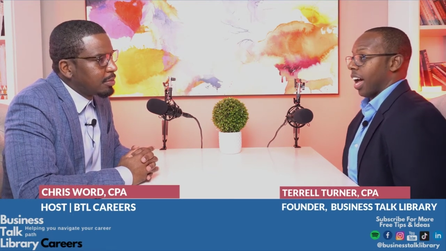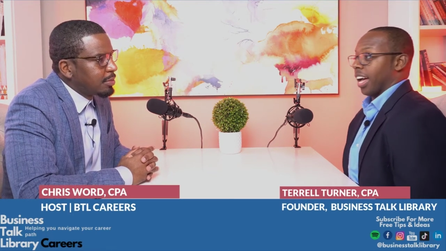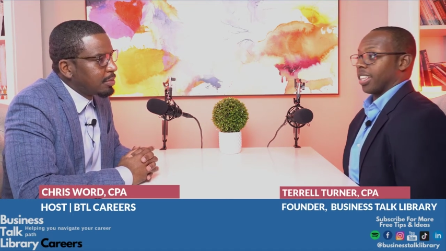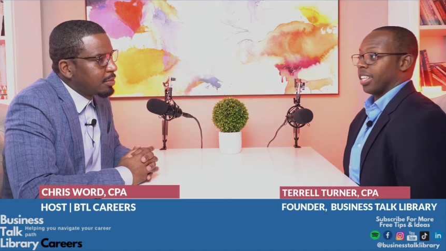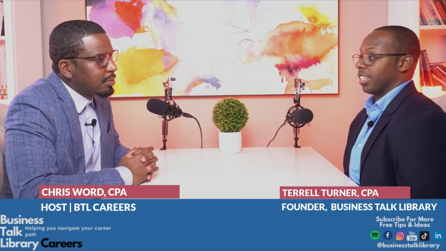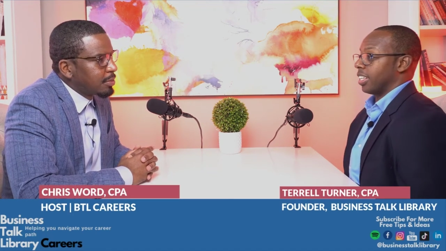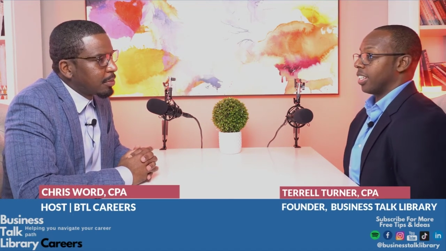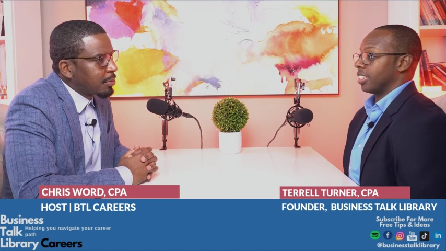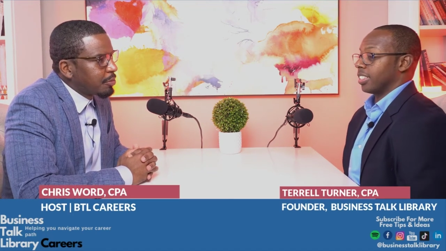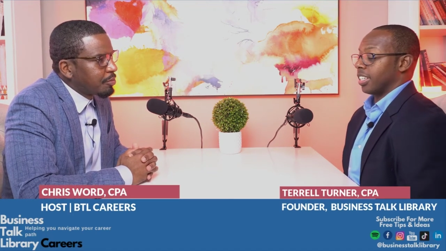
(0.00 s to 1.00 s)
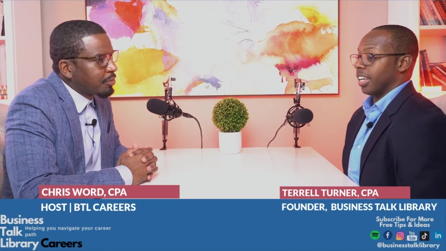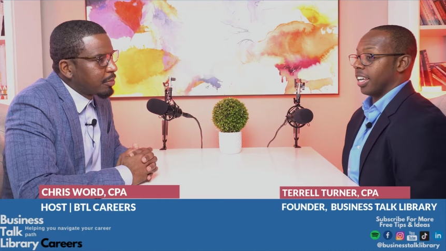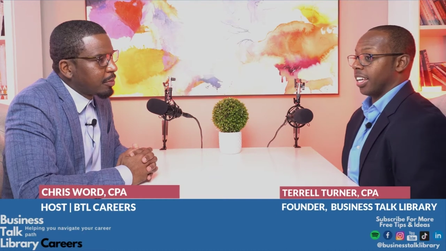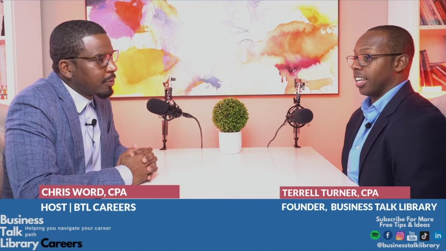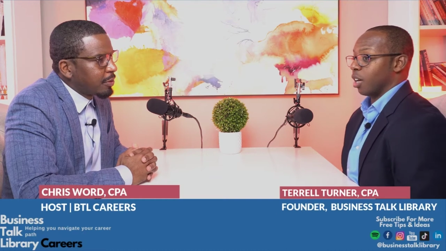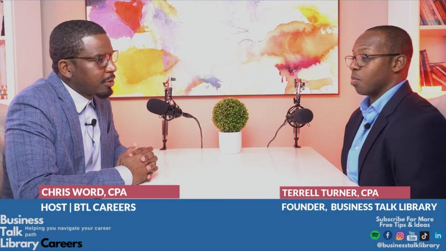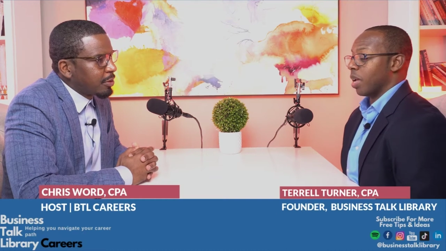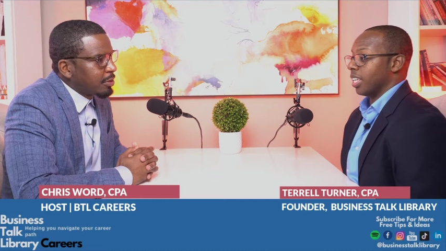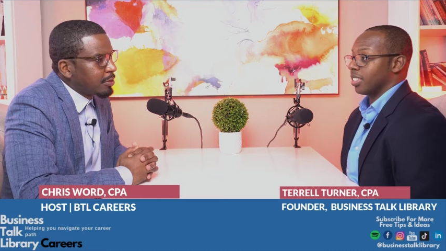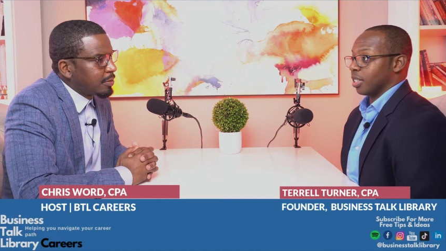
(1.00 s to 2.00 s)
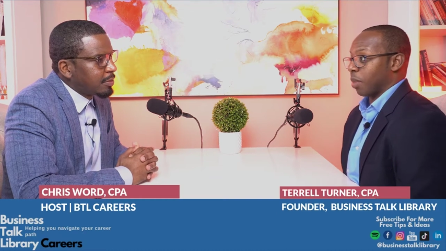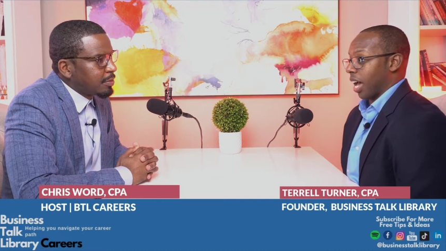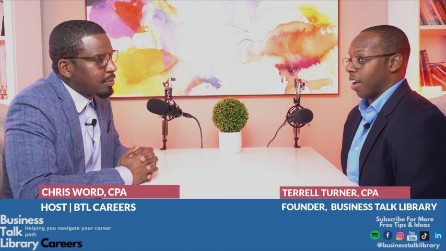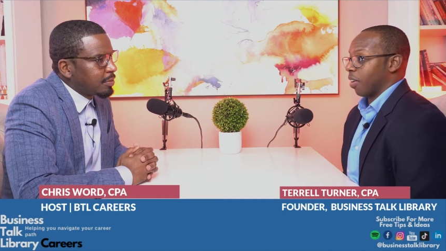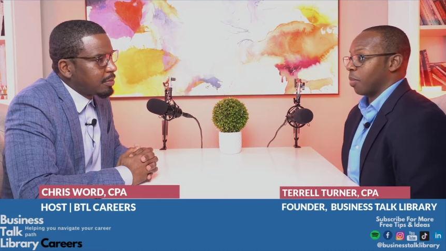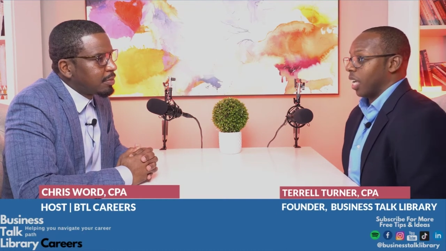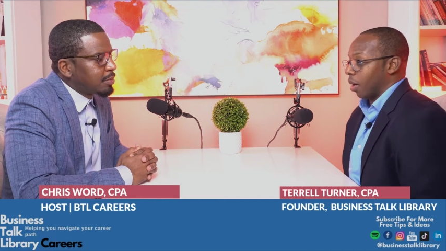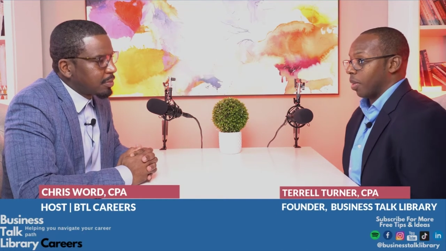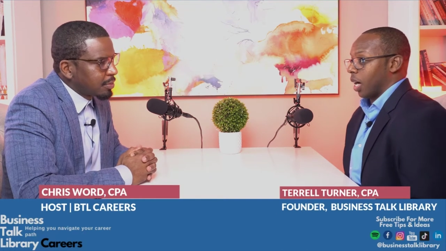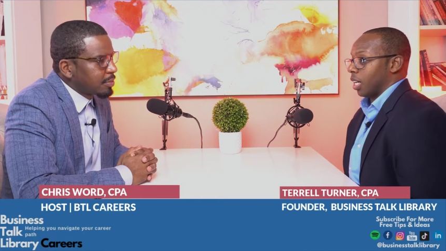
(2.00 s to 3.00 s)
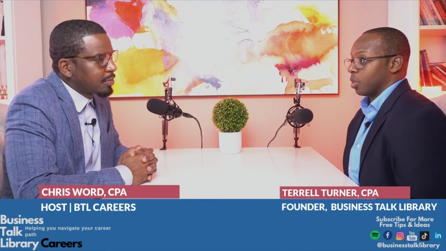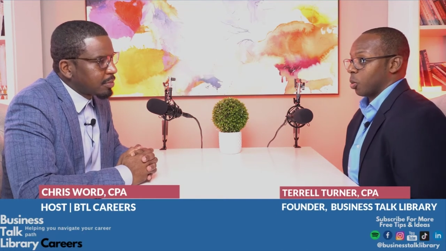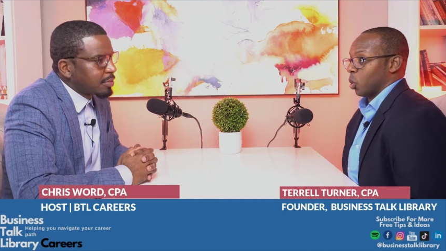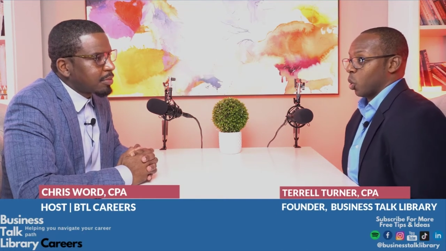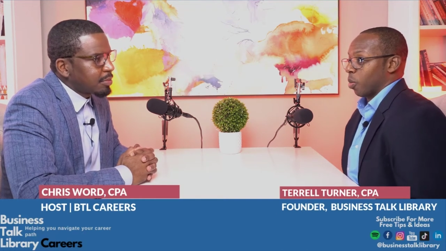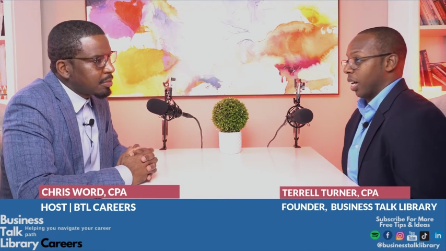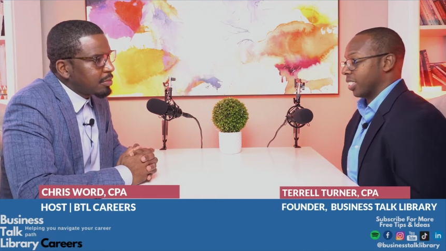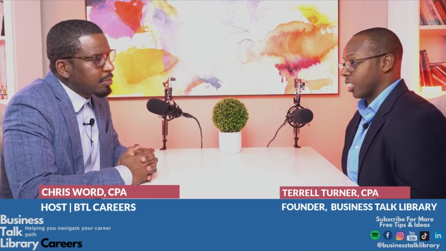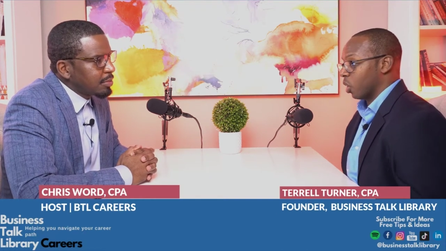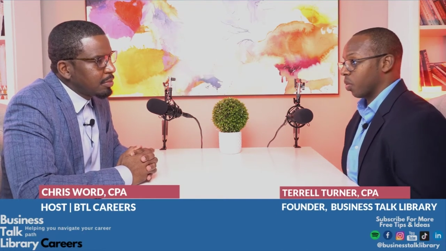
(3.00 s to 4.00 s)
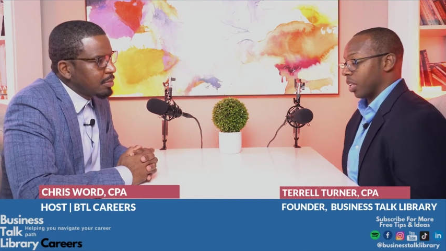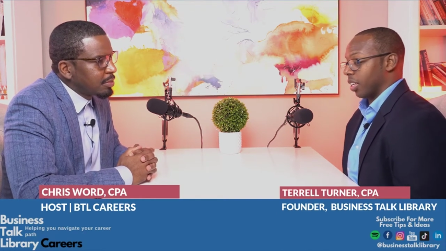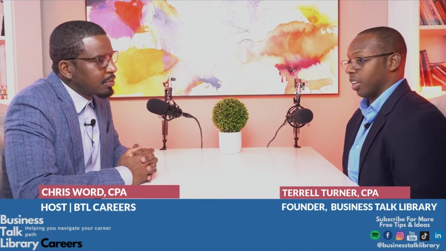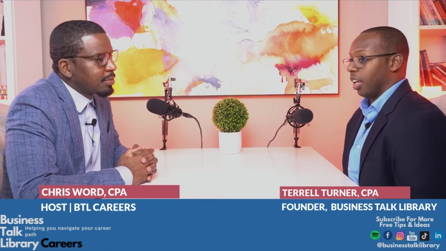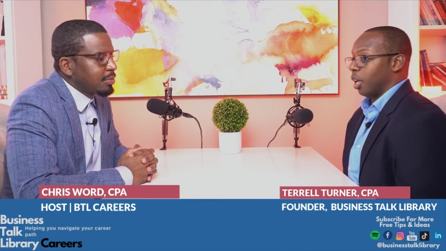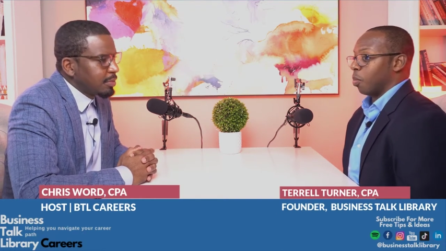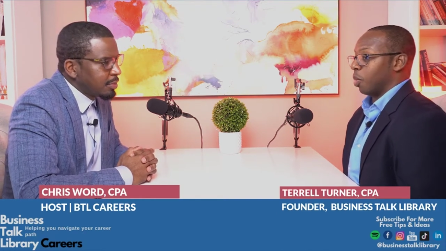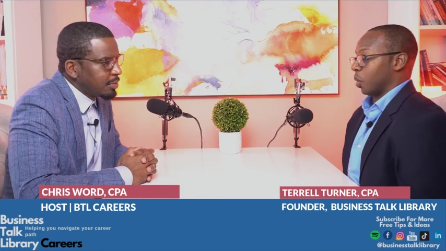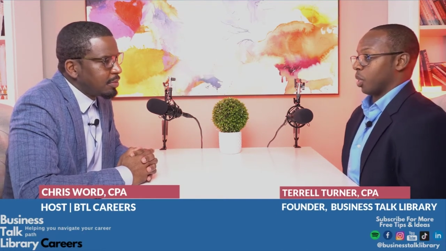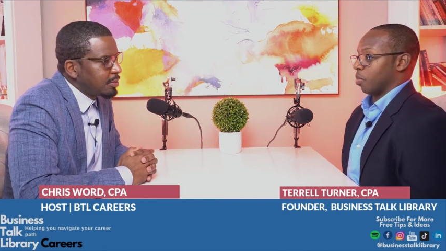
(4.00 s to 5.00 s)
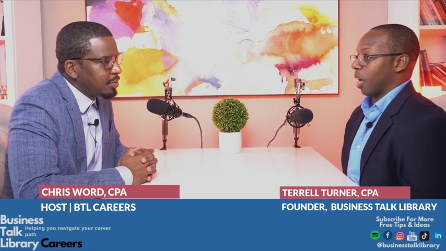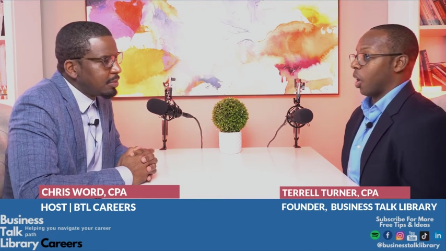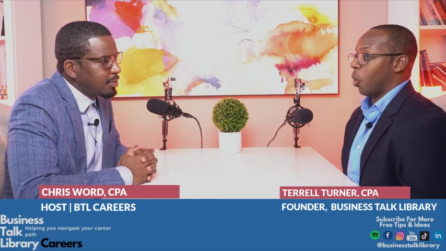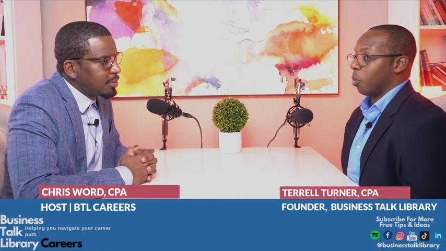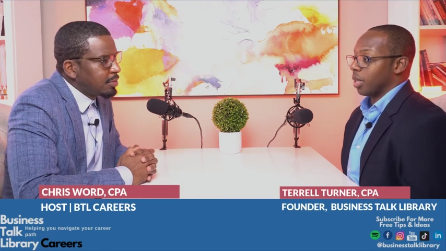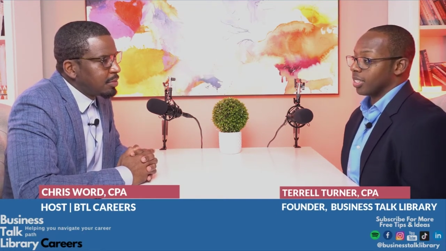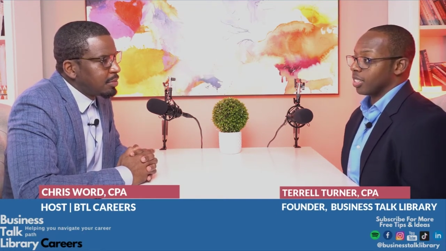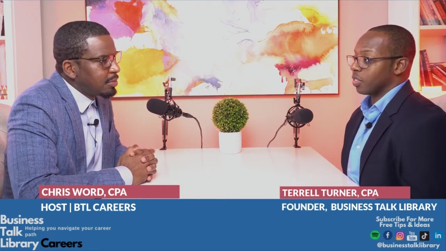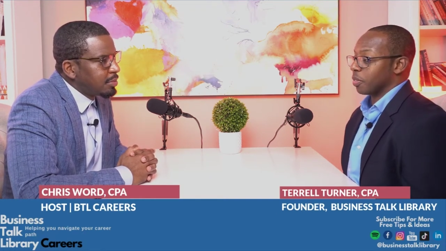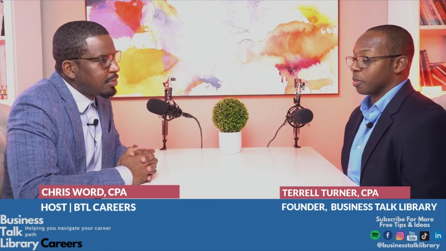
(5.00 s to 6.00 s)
Speaker 1: I think it is a, a amazing path. I mean, I'm an entrepreneur myself in mm-hmm. building my own business from